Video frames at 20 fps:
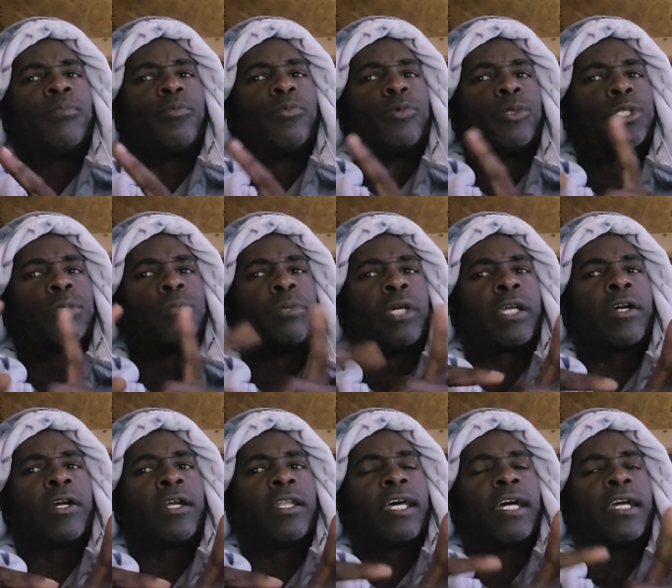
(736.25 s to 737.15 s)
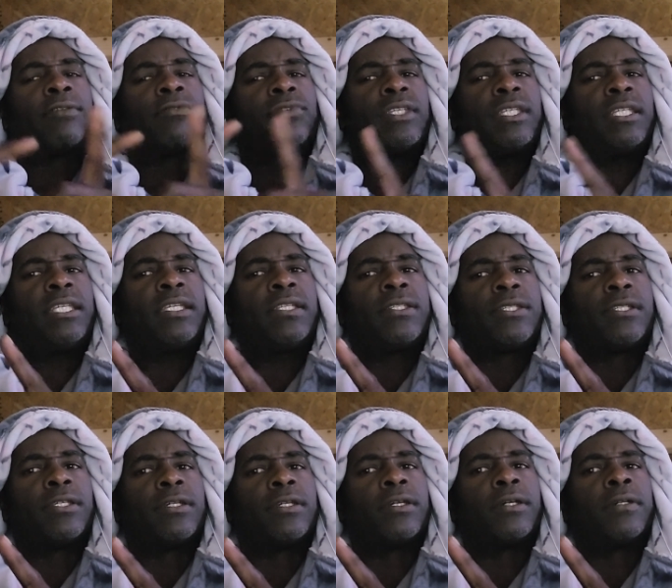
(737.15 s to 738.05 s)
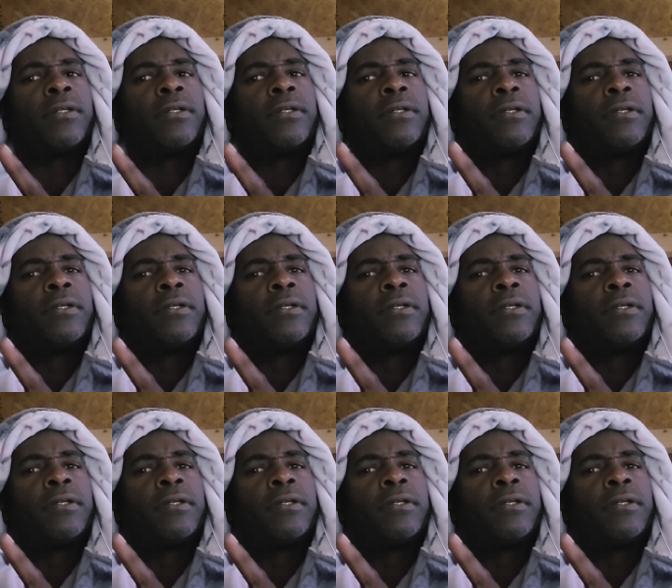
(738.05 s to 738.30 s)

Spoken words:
which would make our life easier,